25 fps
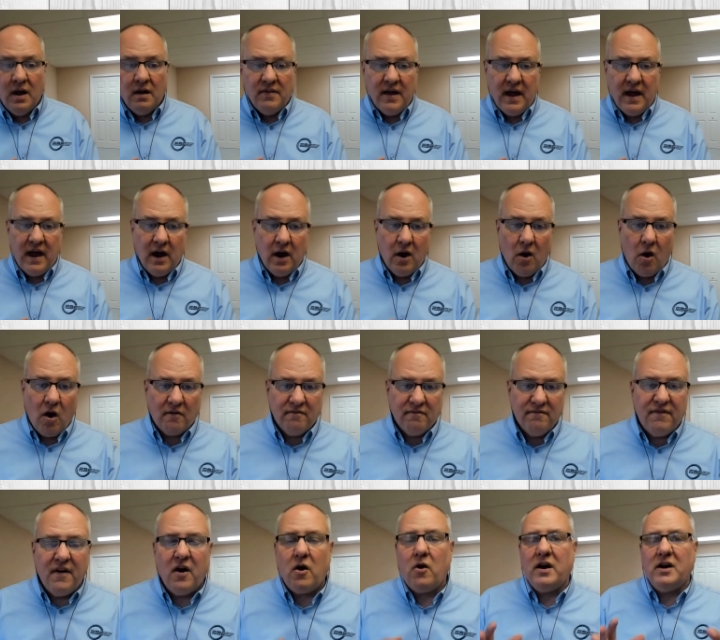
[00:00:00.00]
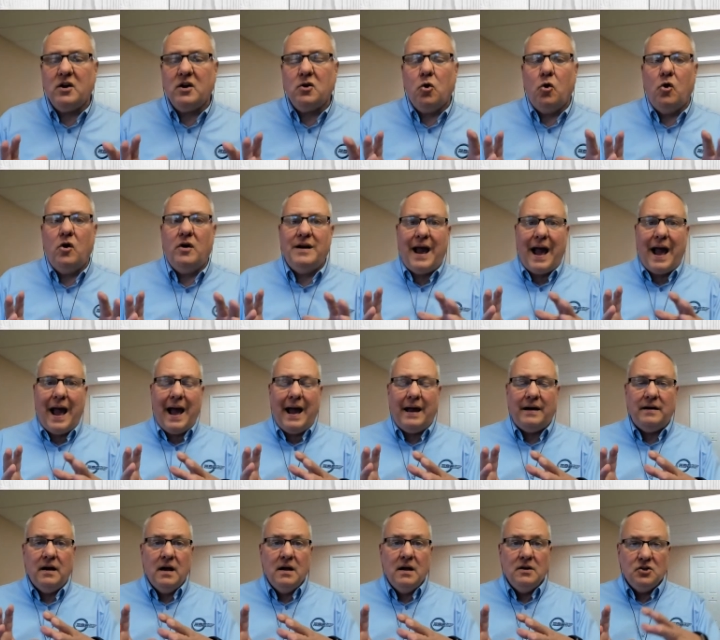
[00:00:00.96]
They are very good
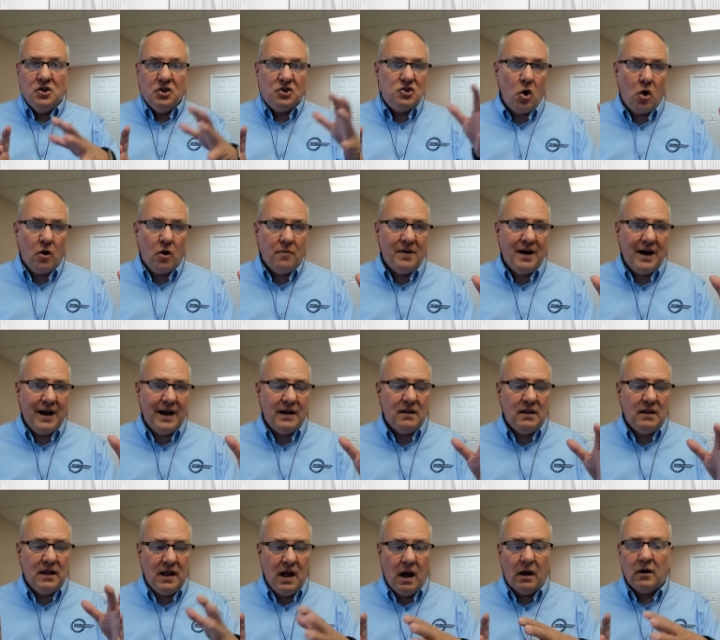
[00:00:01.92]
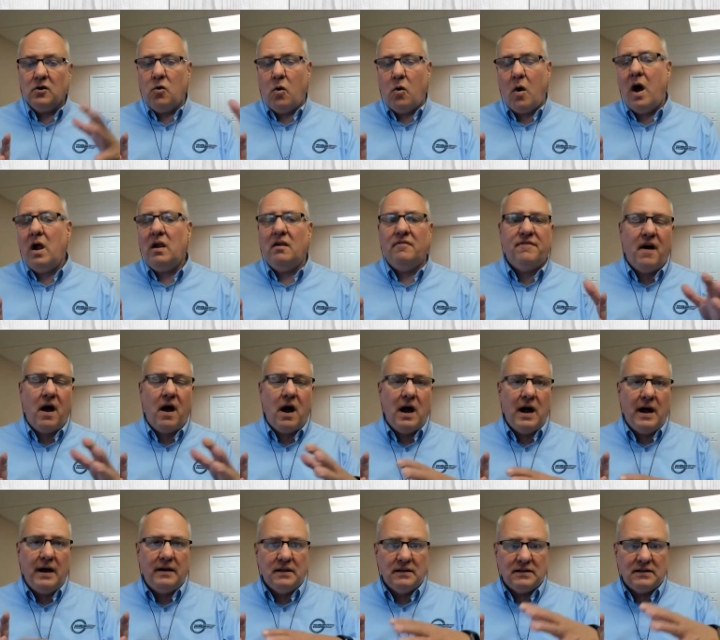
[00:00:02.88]
at determining the
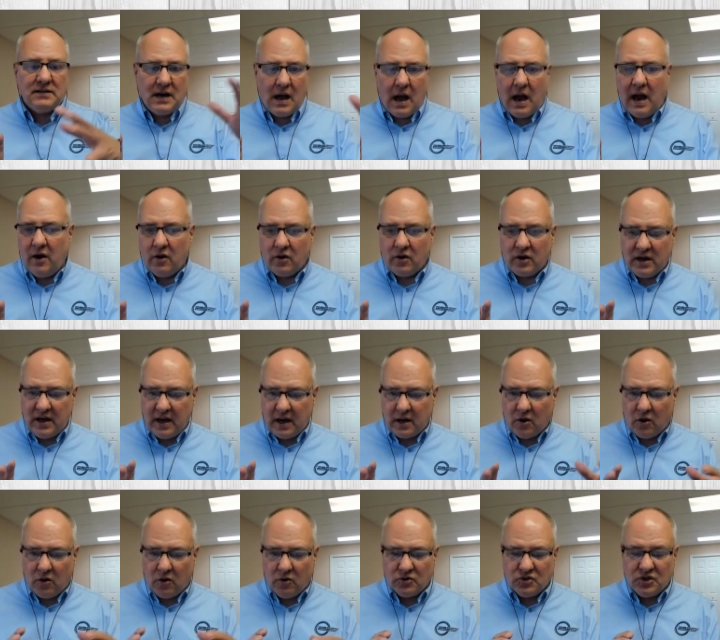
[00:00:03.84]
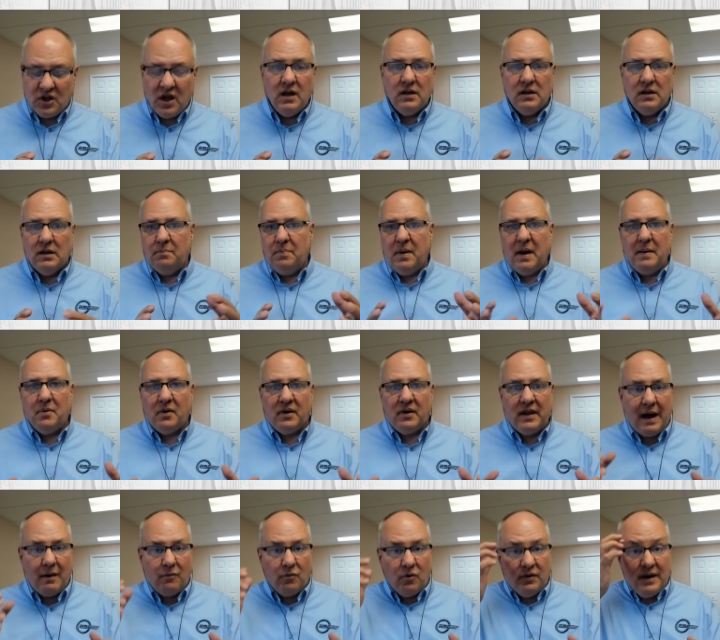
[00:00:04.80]
unqualified, the tire kickers, the people
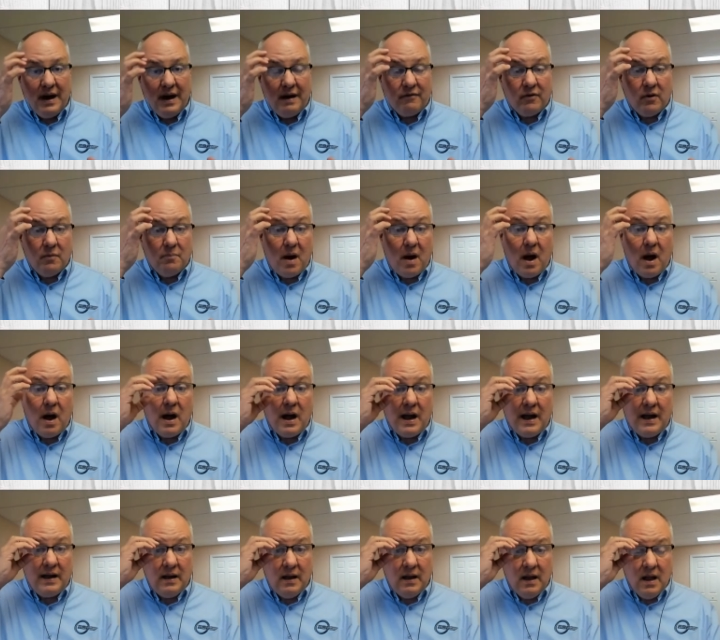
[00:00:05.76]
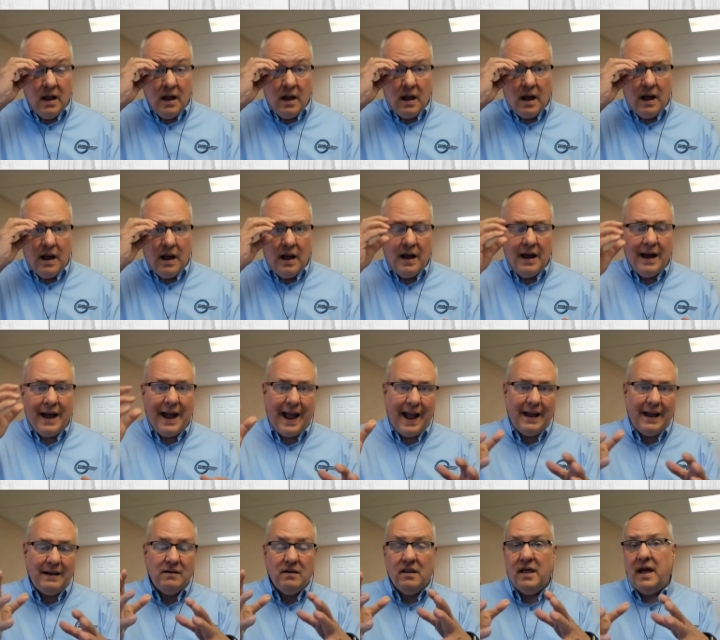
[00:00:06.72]
that will never buy,
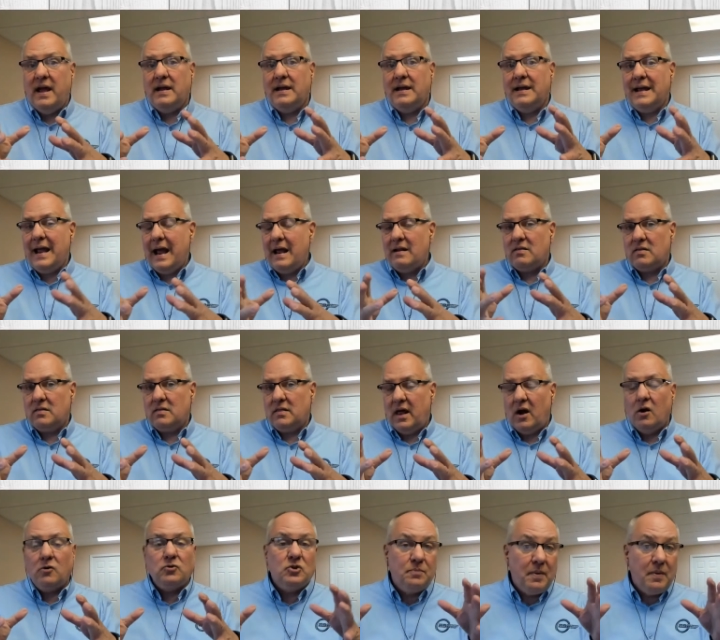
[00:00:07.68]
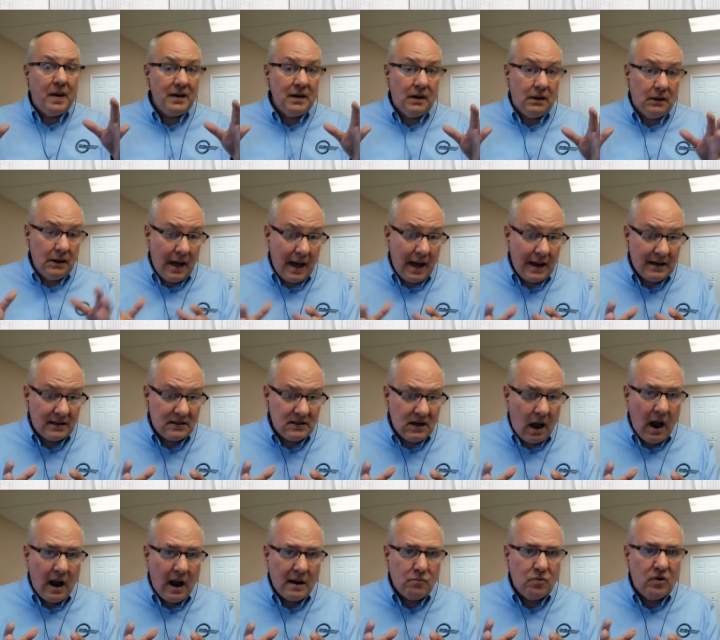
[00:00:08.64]
and they don't spend a lot of
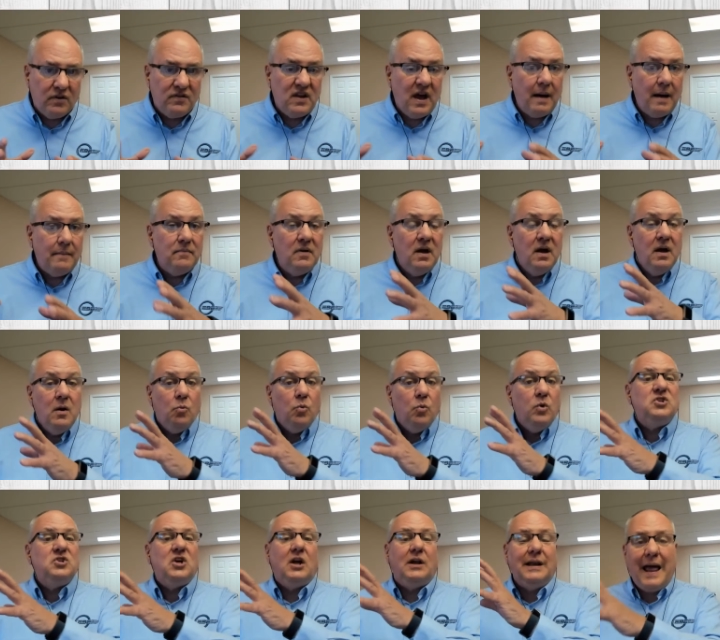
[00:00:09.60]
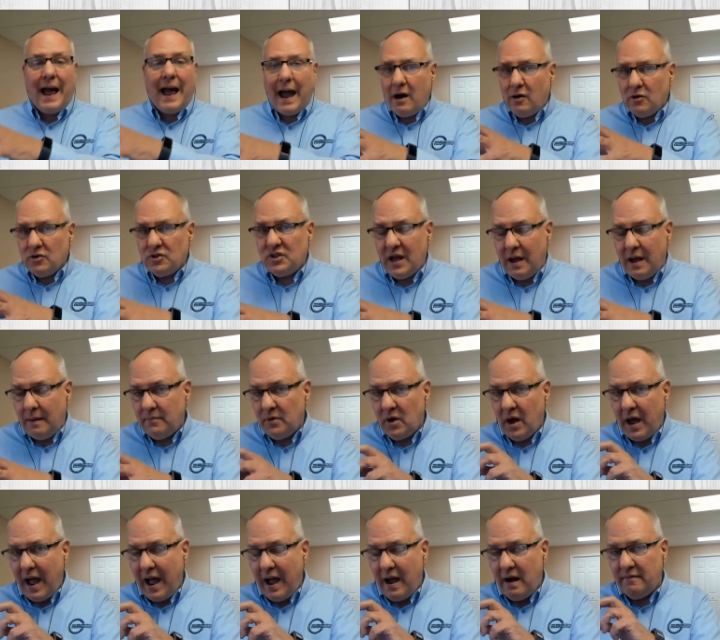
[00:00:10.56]
time with them, which allows them to
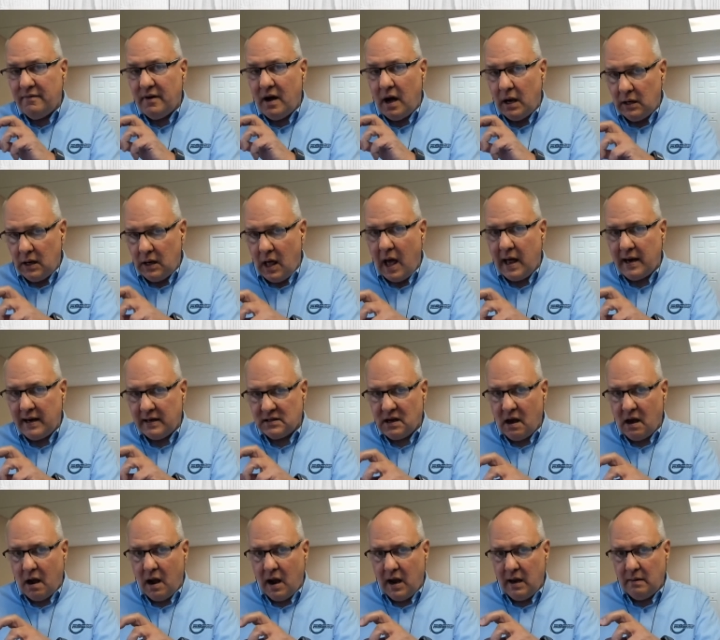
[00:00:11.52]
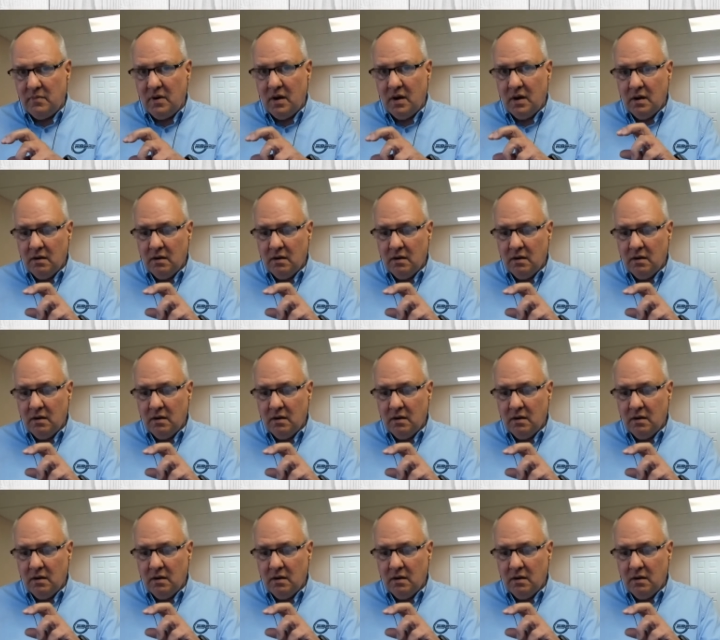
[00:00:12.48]
have a lot of time